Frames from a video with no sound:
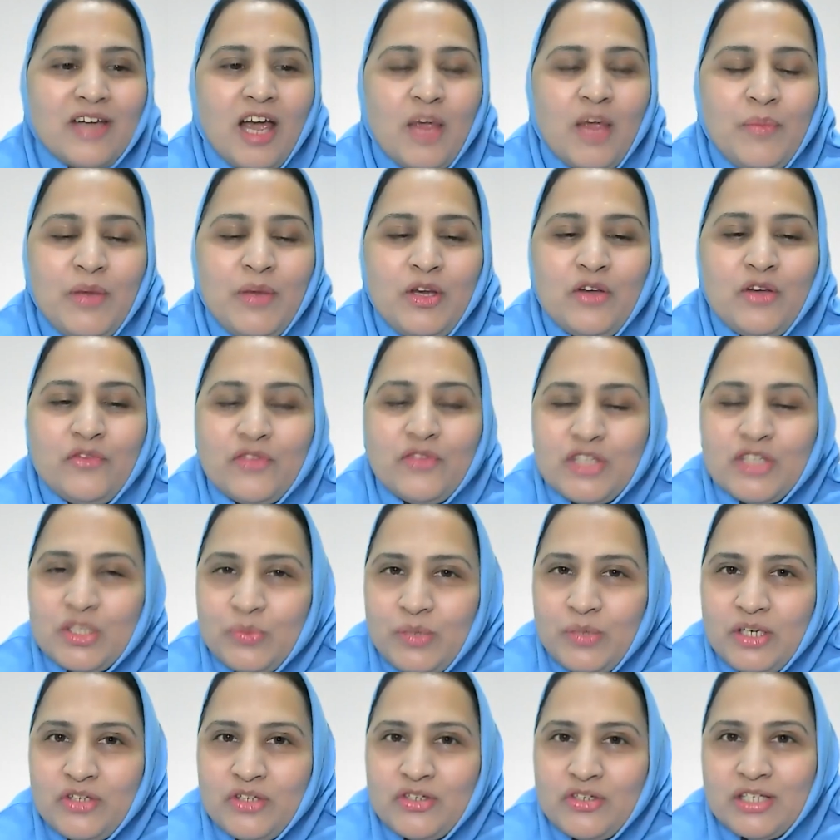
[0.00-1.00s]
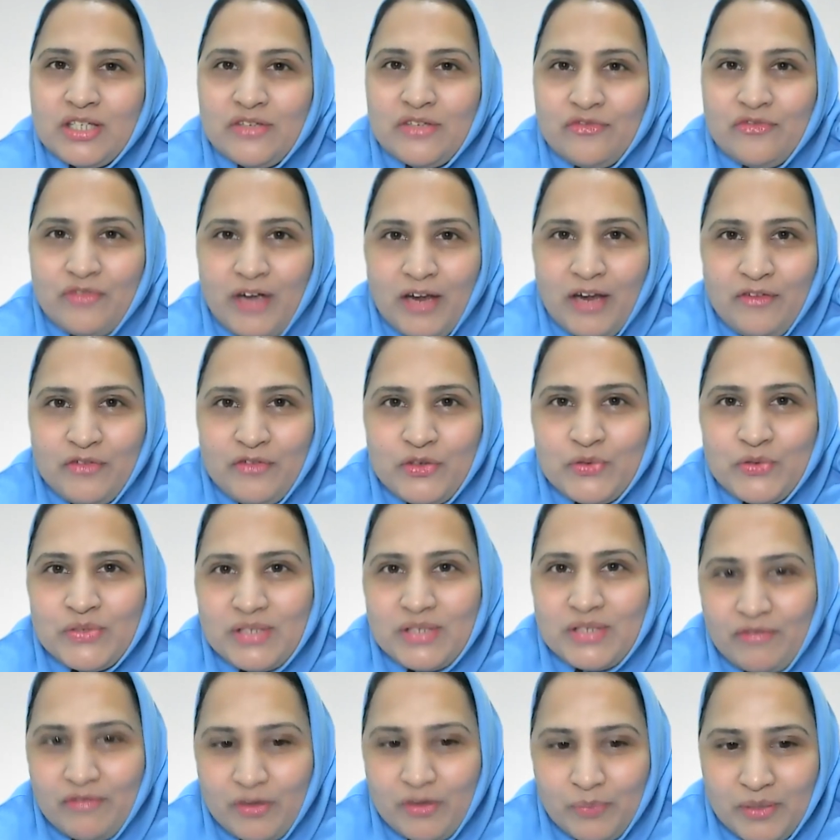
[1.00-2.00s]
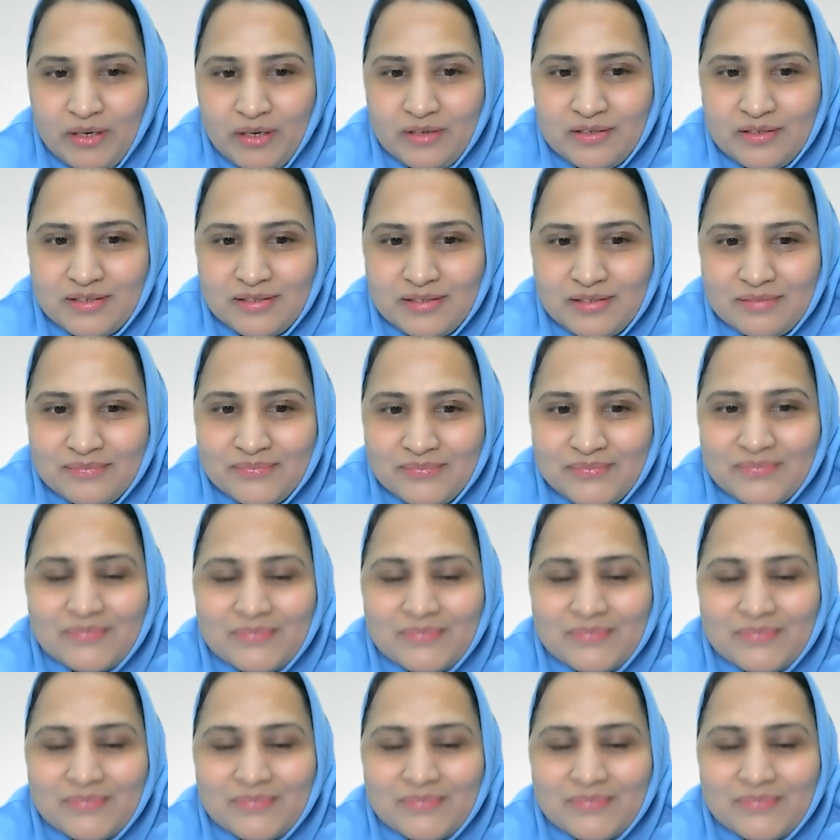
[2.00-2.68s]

timing of the speech is 5 to 7 minutes.